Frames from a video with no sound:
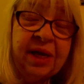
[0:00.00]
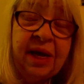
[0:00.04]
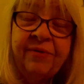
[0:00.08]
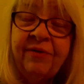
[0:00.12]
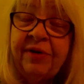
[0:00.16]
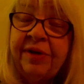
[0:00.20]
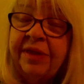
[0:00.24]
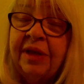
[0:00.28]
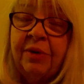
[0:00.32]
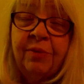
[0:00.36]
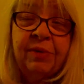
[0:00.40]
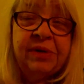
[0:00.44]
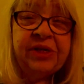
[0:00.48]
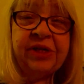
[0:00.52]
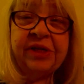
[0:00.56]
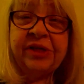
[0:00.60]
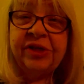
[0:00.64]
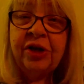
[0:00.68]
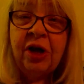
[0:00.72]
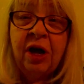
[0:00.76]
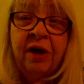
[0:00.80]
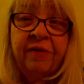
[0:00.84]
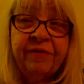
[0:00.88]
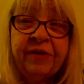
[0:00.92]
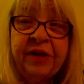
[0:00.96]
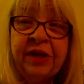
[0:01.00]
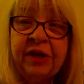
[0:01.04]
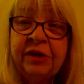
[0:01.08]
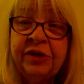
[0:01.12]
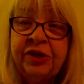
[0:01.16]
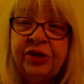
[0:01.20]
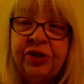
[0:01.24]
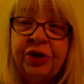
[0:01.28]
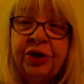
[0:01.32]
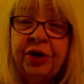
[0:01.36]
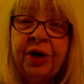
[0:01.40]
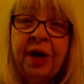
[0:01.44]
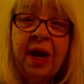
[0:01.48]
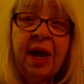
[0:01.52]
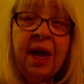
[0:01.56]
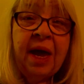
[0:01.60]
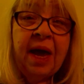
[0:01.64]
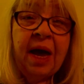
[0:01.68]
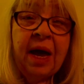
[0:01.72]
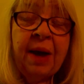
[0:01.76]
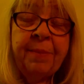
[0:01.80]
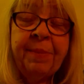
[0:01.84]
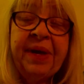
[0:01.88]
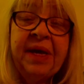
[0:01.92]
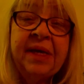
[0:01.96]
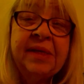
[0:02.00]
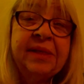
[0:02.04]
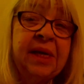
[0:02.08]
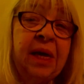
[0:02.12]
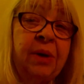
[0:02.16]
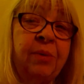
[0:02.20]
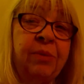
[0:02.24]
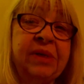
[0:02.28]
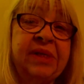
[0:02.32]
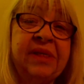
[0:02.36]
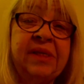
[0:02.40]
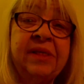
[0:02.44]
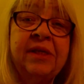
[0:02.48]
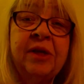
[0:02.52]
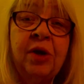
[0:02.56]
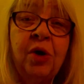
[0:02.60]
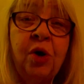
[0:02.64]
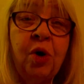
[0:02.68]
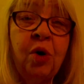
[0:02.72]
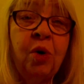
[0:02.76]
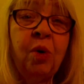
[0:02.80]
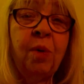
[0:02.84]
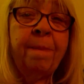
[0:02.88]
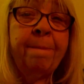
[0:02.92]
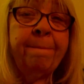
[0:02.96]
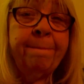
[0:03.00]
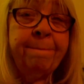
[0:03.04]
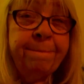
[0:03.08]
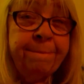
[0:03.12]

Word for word: everything was just off kilter uh, because I was so